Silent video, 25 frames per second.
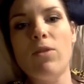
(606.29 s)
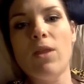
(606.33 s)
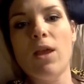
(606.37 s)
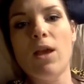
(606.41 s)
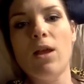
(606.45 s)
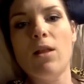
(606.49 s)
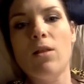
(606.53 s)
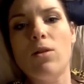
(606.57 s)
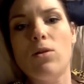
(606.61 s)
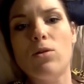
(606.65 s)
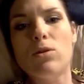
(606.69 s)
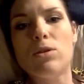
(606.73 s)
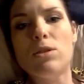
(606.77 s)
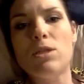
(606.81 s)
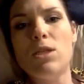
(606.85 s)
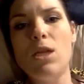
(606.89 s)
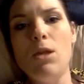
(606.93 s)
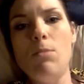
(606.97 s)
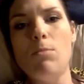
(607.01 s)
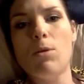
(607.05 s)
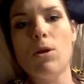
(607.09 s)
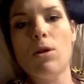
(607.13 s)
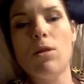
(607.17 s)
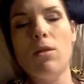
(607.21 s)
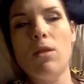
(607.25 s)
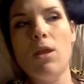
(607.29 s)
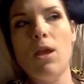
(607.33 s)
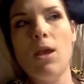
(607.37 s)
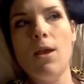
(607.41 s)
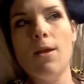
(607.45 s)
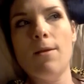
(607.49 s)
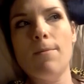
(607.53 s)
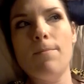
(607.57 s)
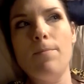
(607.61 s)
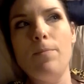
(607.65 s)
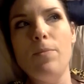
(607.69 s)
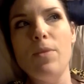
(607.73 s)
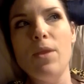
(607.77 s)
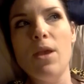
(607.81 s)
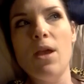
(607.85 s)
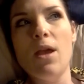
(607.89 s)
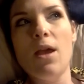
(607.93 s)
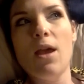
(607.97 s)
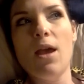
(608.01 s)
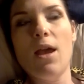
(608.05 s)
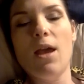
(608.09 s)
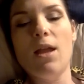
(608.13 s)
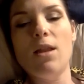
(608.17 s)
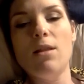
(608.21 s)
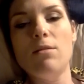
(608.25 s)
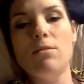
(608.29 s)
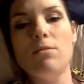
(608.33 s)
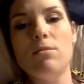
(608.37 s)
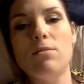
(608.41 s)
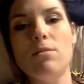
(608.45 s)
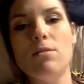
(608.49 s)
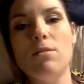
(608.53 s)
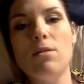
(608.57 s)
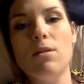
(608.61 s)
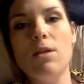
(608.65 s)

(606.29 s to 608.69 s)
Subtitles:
like, a little steamer thing, and